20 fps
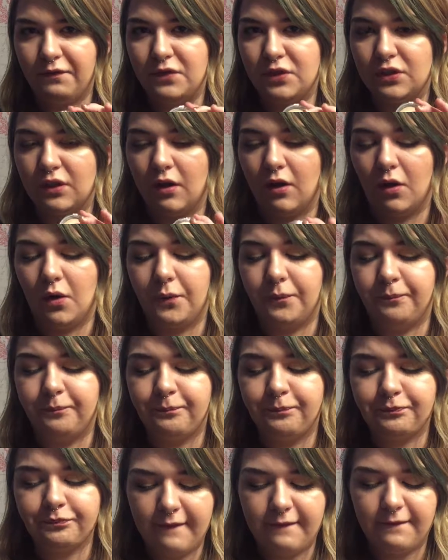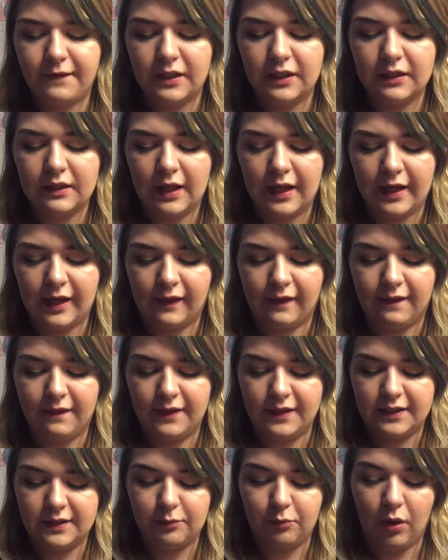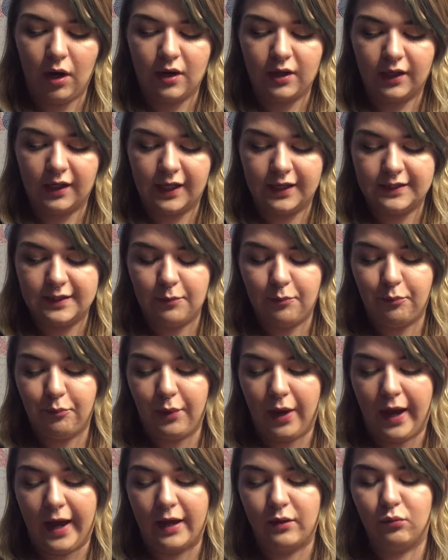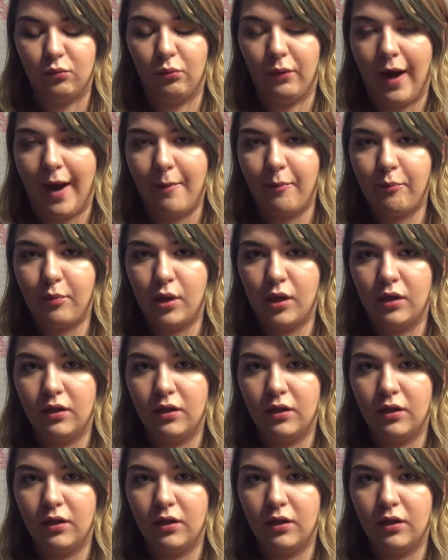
So I feel like this product gets a bad rep